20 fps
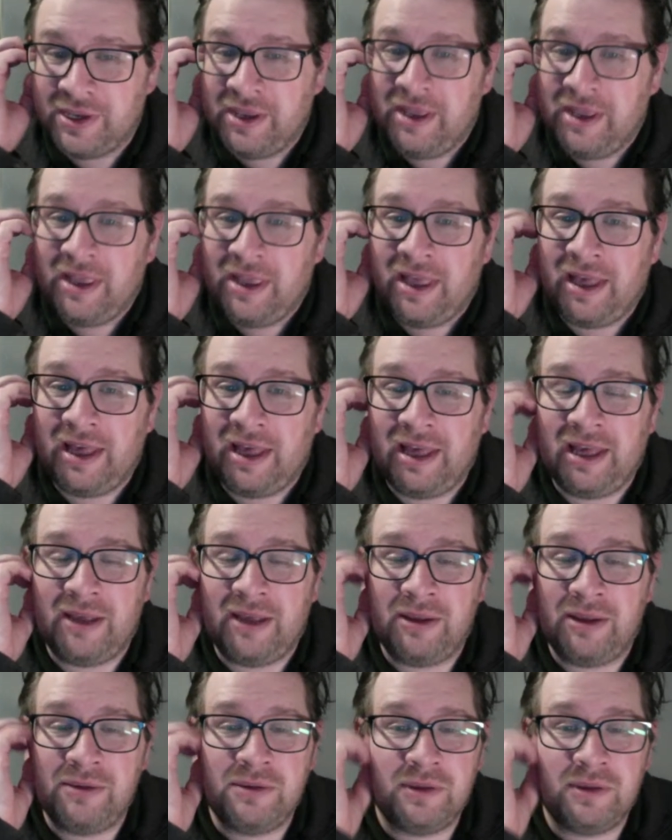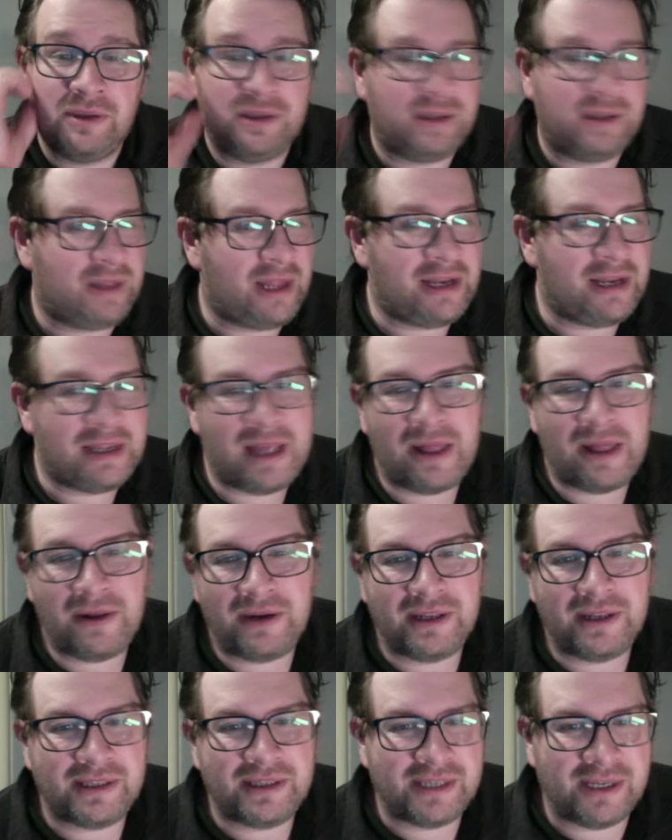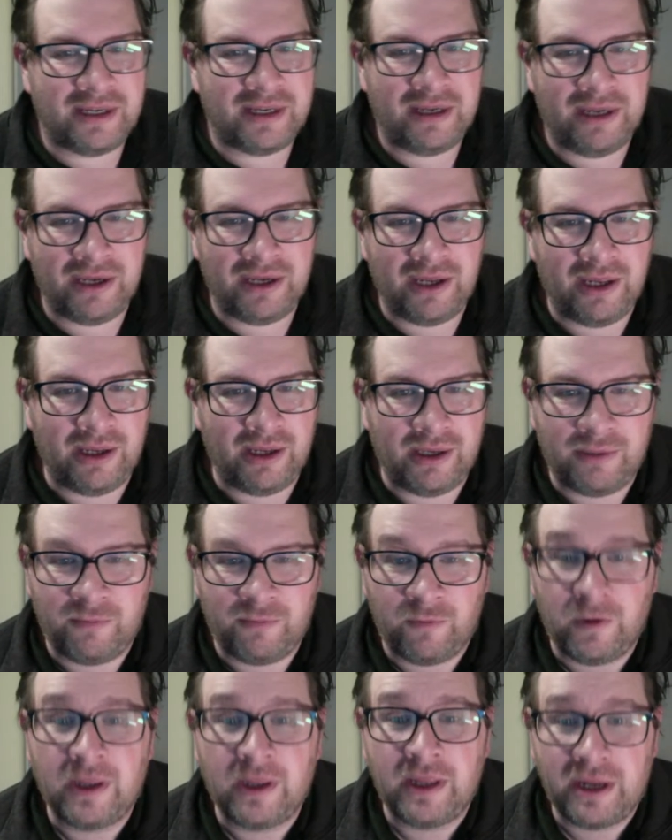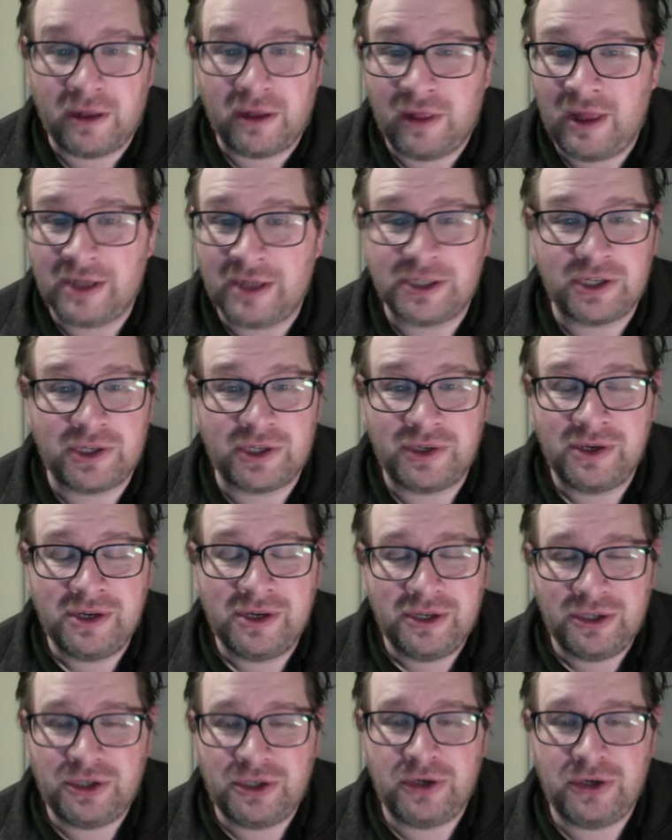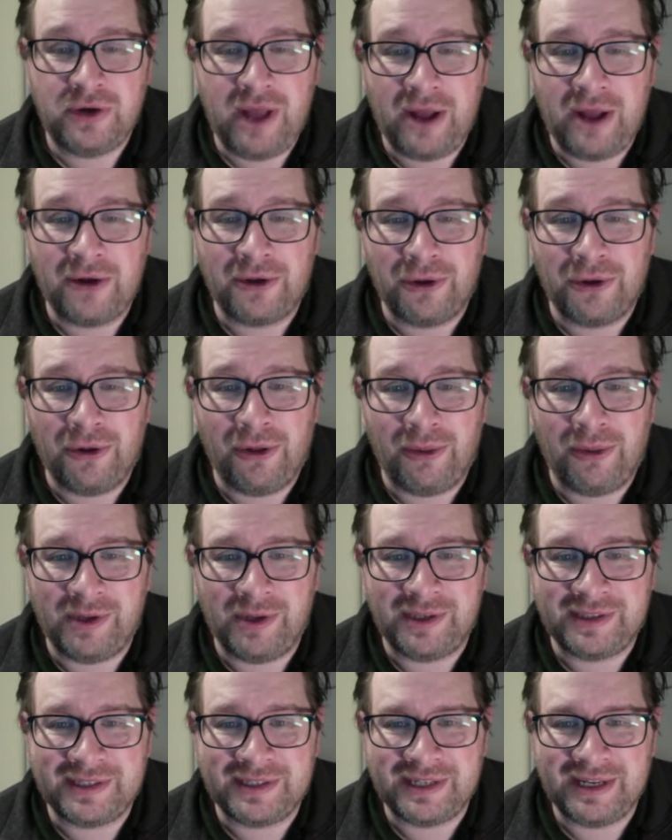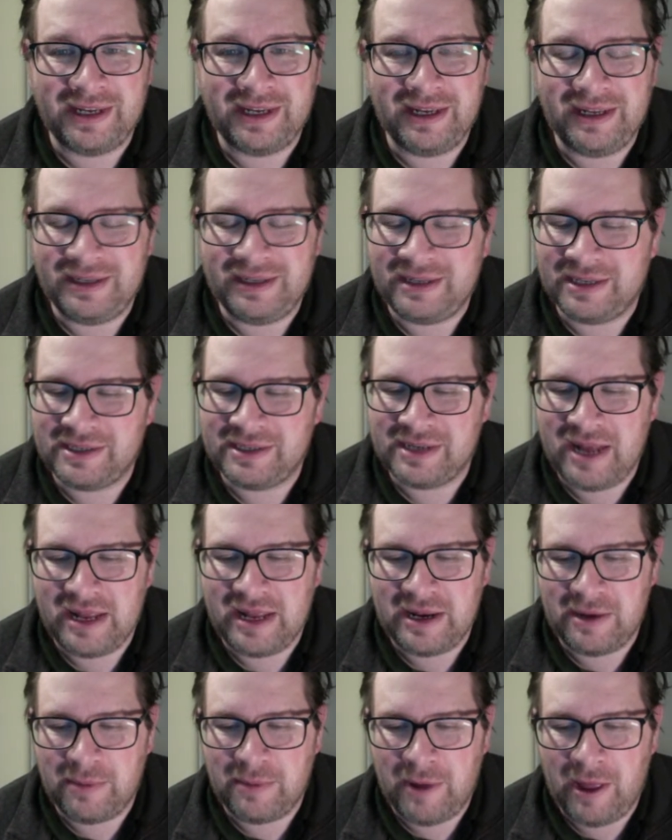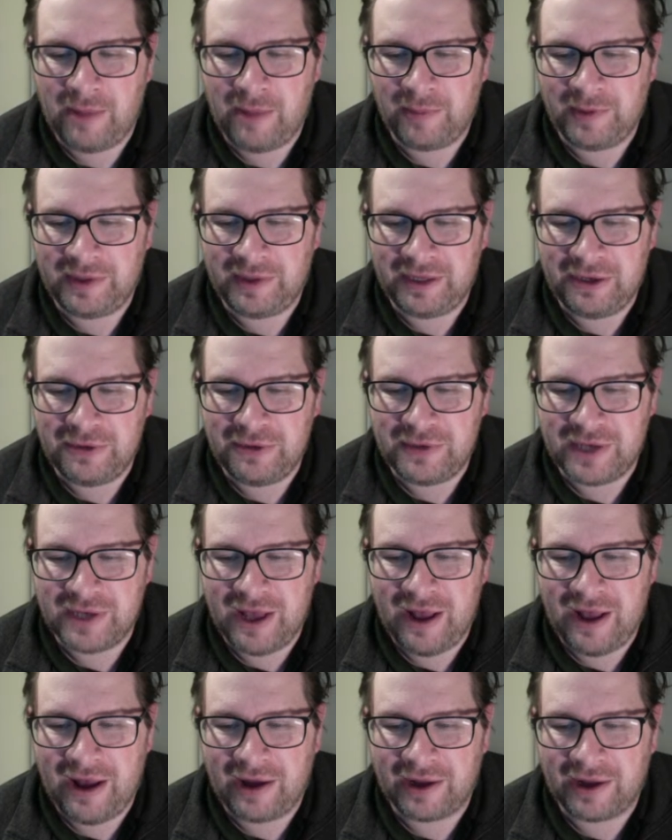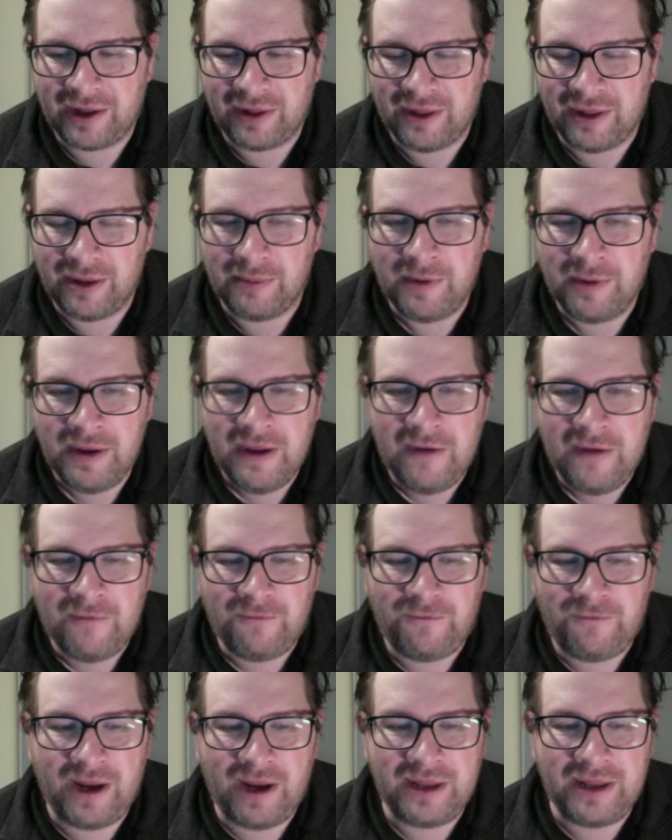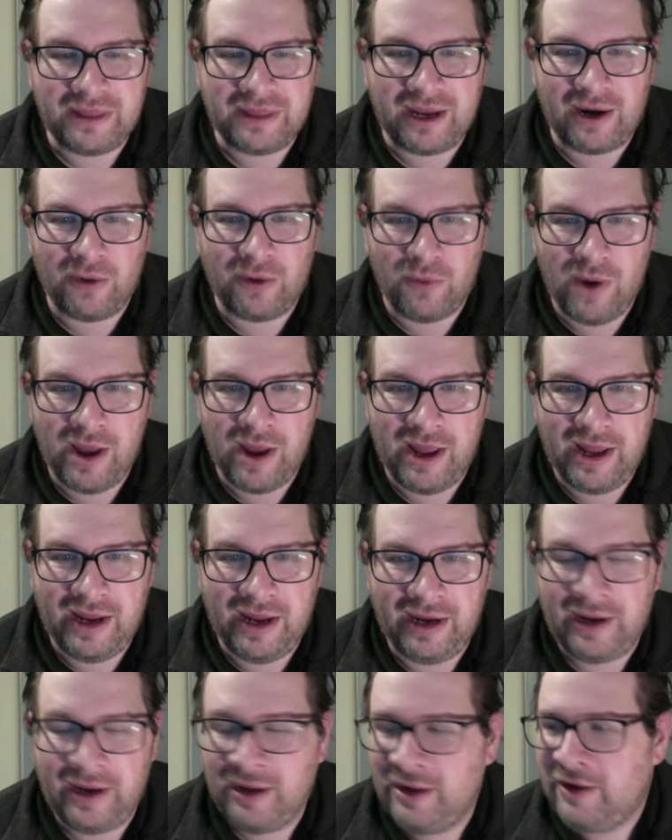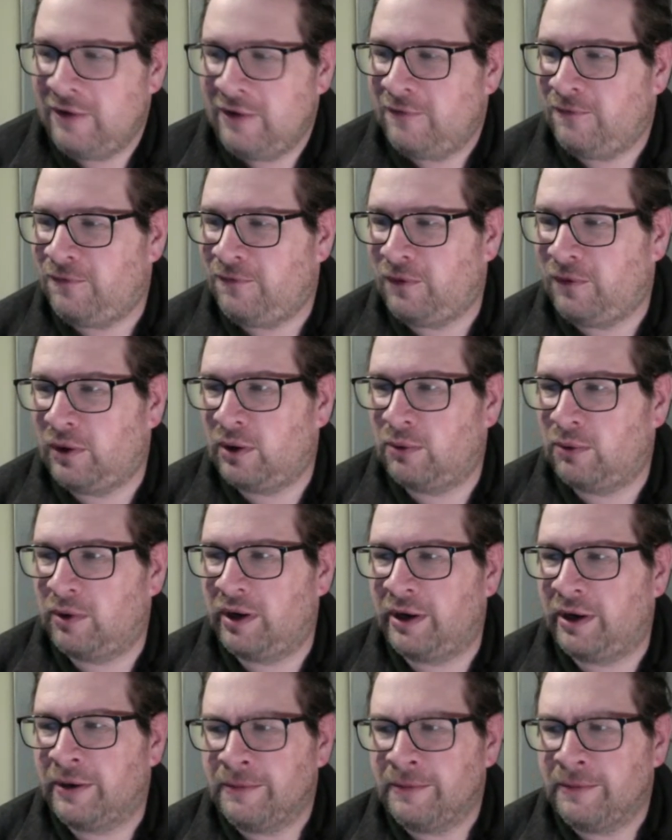Clayton Keller gets a really clutch shootout goal, but it doesn't end up helping the Utah Hockey Club fight their way forward.